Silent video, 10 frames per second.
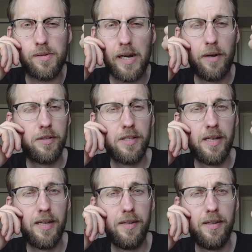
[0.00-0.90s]
how does it
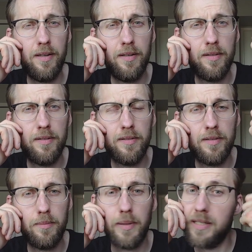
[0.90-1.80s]
end?
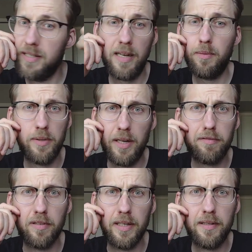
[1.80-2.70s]
Because then it will
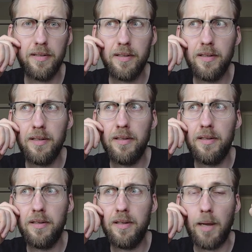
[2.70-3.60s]
never end
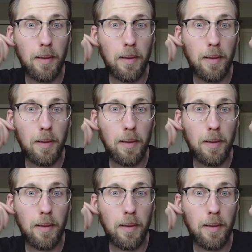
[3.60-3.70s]
and